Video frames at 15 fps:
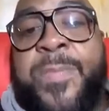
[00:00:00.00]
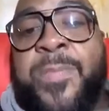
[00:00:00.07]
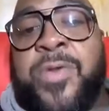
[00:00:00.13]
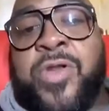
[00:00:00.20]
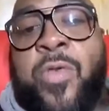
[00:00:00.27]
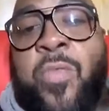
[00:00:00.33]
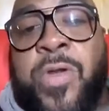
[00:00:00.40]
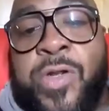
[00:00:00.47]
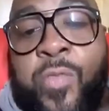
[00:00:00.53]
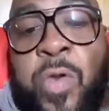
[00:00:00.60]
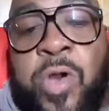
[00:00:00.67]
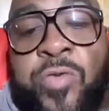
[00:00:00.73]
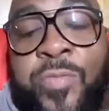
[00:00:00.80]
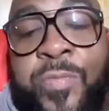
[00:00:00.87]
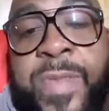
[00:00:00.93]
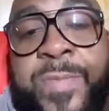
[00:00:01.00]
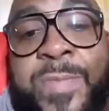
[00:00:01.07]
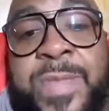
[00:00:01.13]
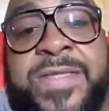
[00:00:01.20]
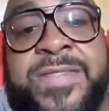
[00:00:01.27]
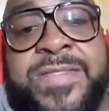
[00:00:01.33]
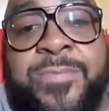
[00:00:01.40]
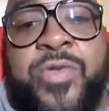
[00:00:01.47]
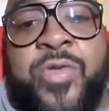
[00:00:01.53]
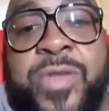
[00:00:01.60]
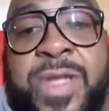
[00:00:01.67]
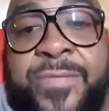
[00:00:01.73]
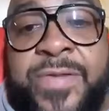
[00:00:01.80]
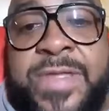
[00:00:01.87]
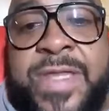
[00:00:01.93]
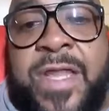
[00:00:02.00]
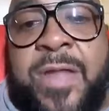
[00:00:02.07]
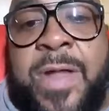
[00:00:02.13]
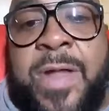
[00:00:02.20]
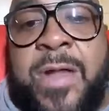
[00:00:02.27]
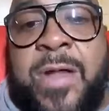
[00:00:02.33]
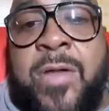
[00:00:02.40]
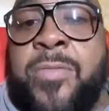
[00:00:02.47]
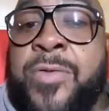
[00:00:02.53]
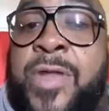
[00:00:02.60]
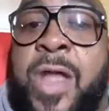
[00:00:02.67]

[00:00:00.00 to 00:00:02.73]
don't want to work with me because I'm doing everything on my own.